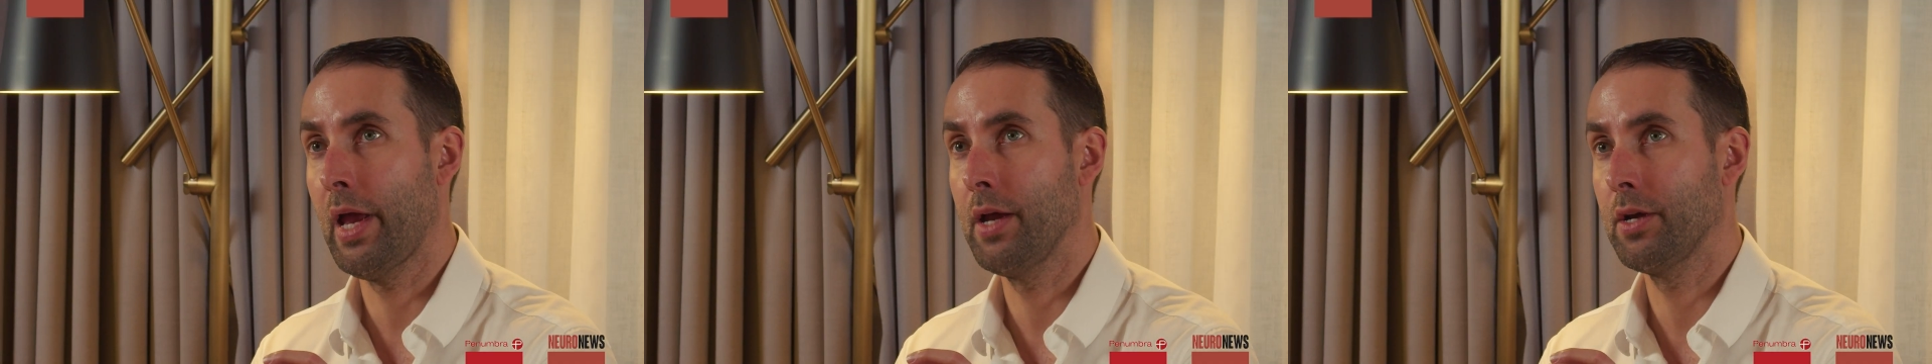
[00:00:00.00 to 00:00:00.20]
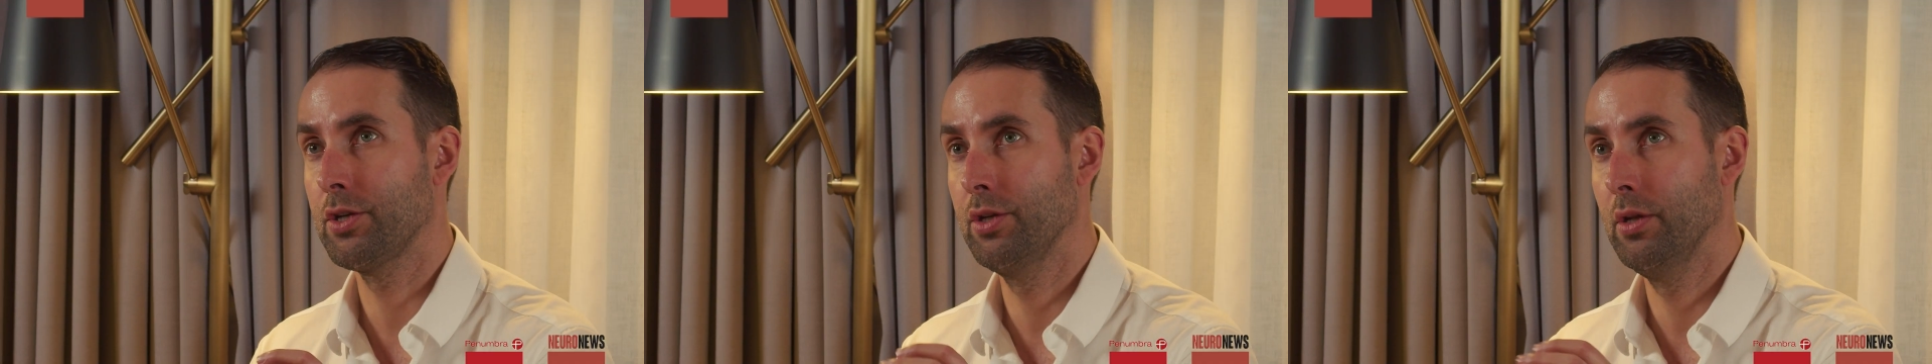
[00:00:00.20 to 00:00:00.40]

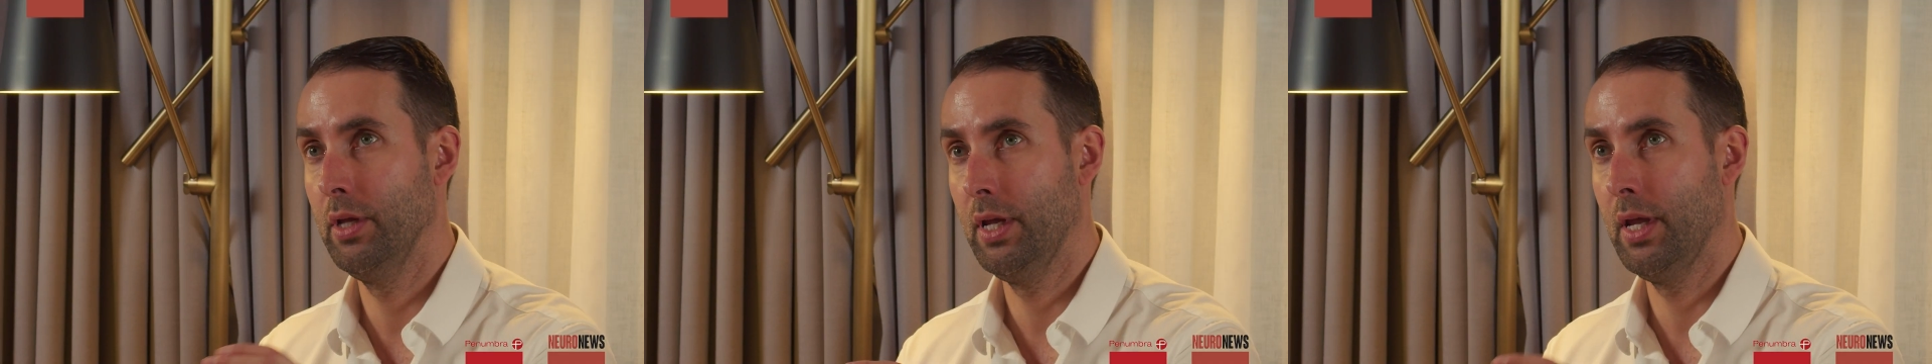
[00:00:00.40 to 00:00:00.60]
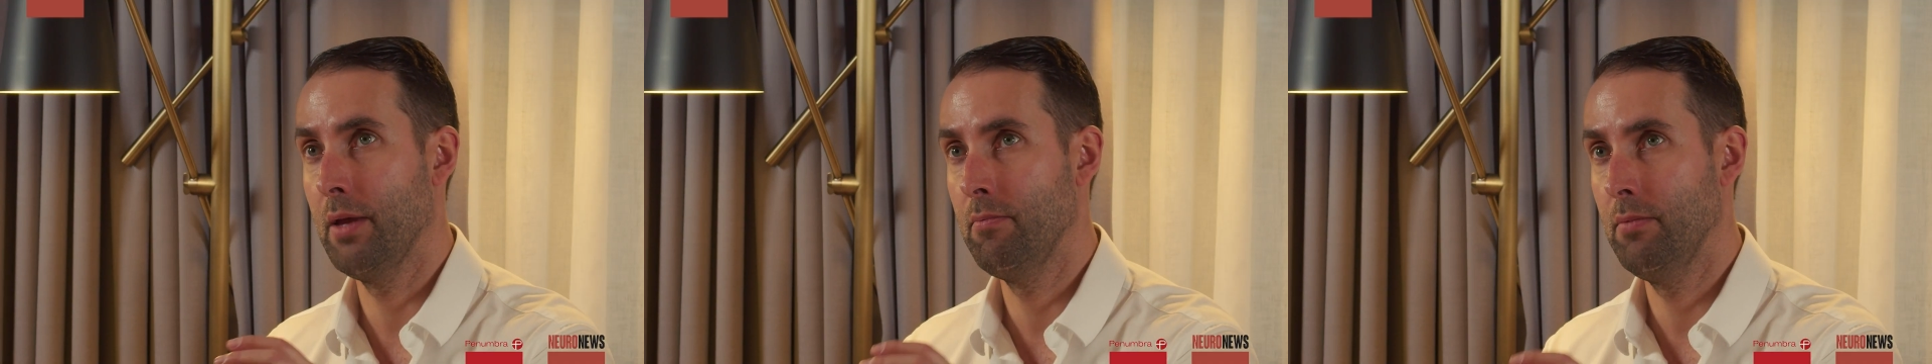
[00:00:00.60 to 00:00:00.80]
actually
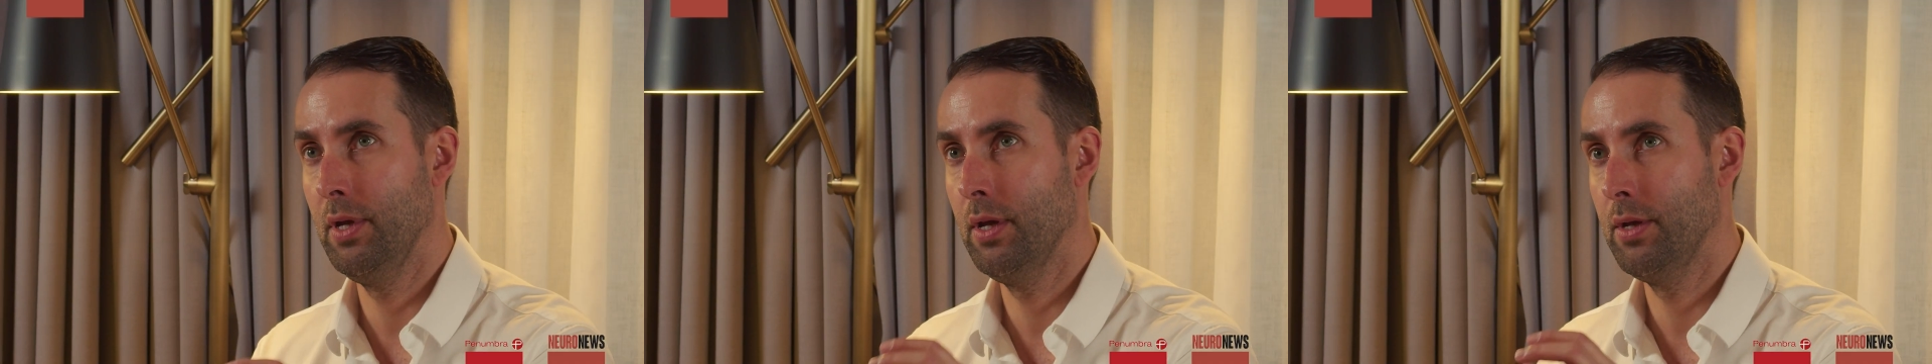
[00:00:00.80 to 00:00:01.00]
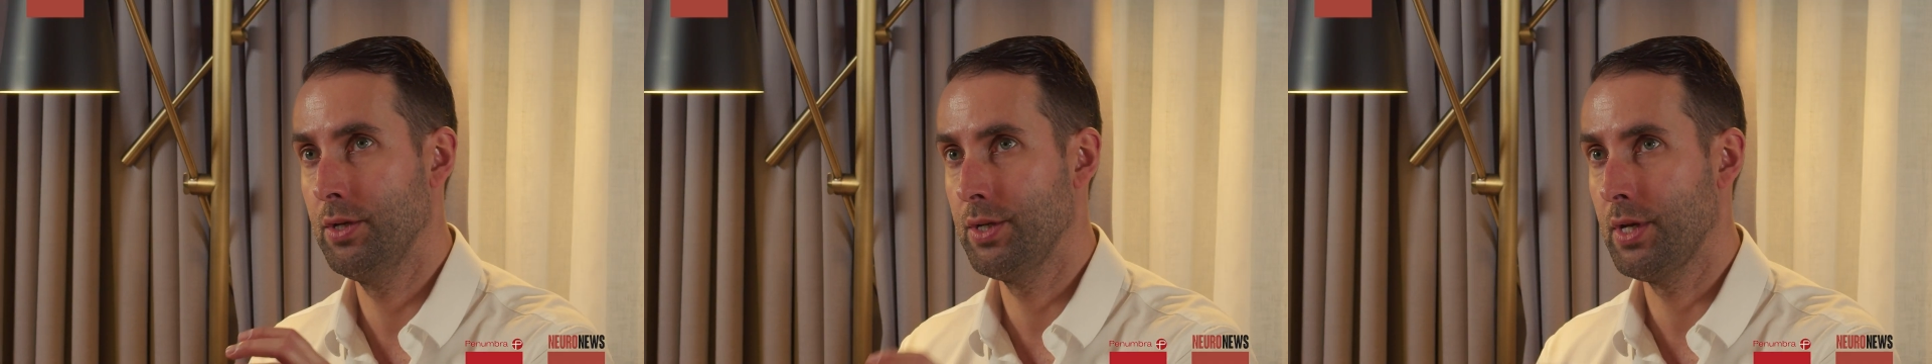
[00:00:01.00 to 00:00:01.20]
can be
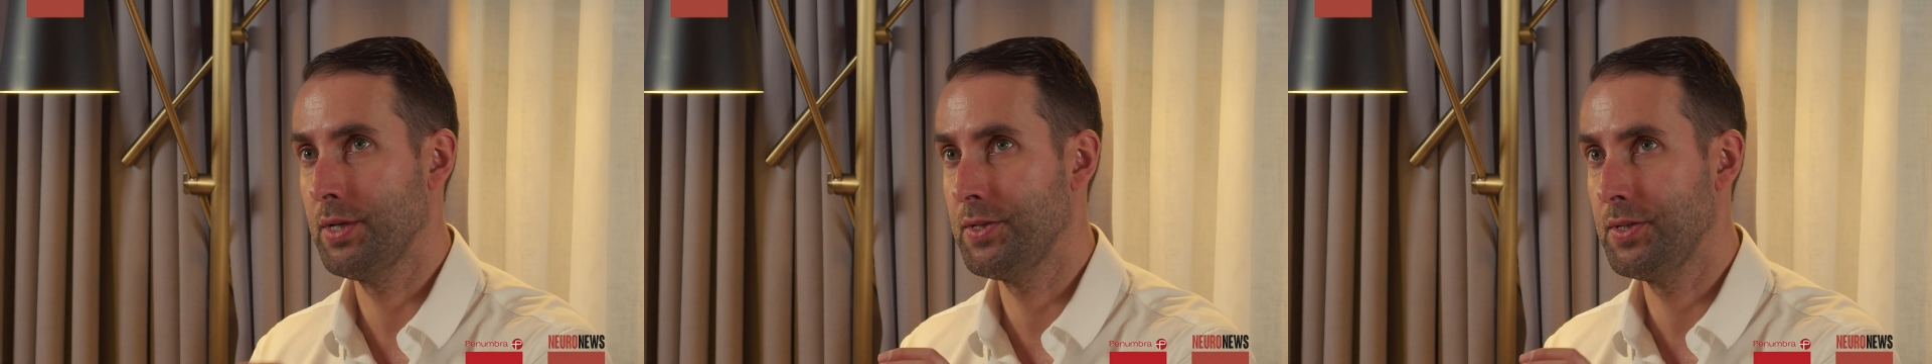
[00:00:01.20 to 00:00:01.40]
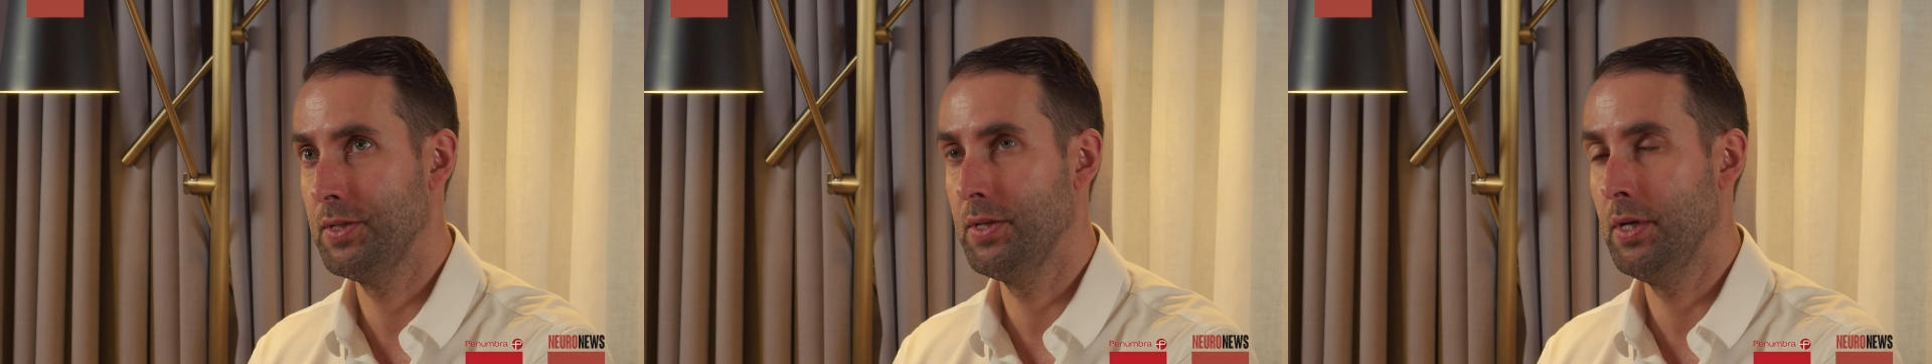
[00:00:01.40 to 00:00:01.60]

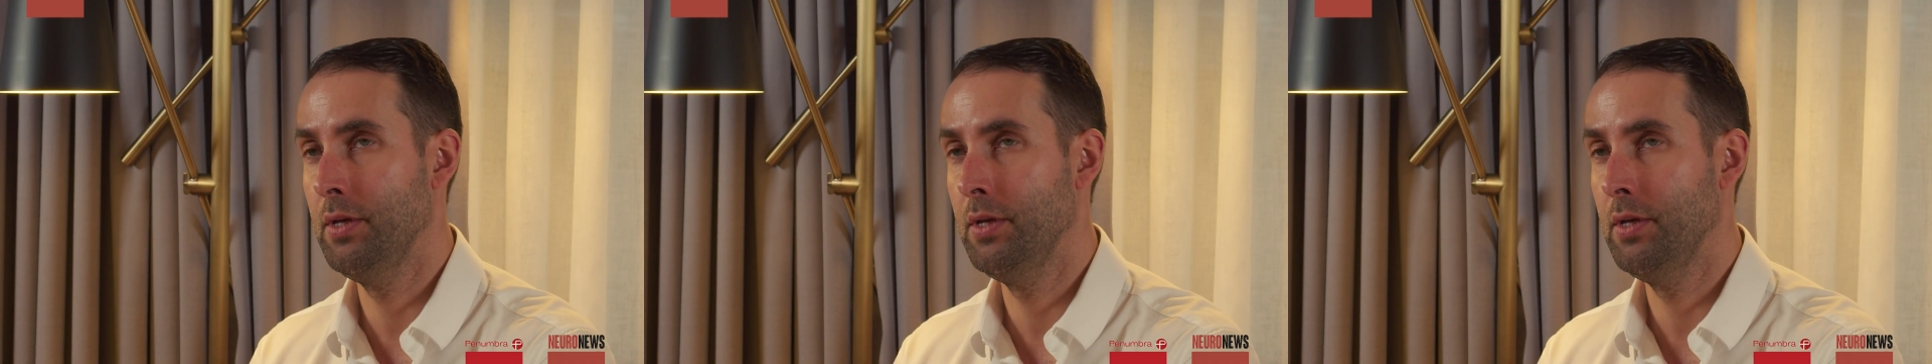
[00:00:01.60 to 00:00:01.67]
ingested